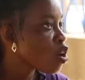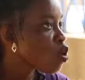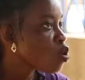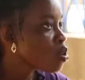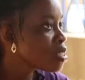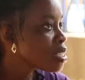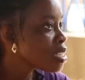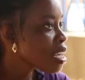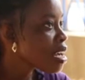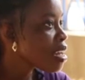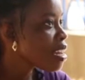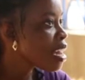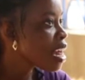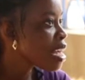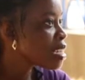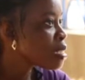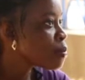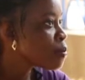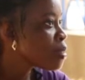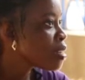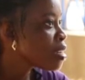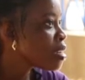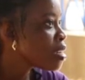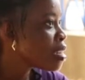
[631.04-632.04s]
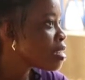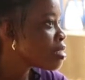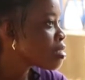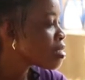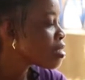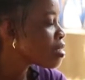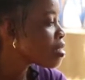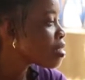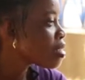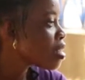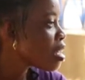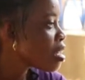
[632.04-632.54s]
hotel has been in
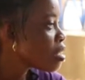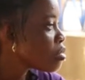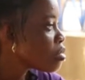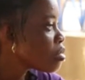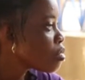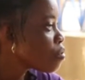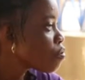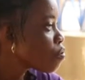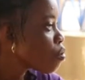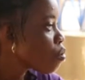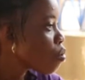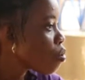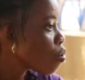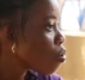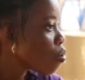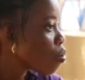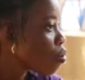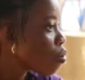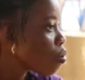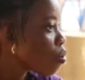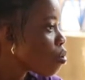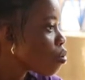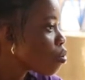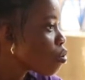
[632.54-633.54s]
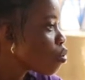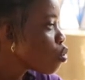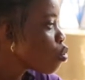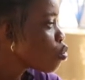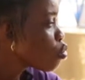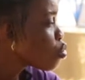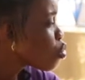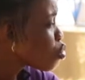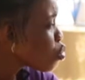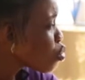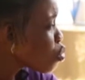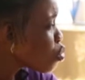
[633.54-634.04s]
existence for
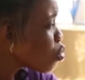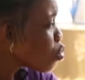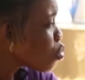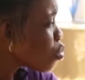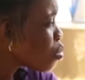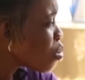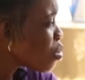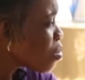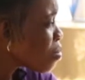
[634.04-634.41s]
close to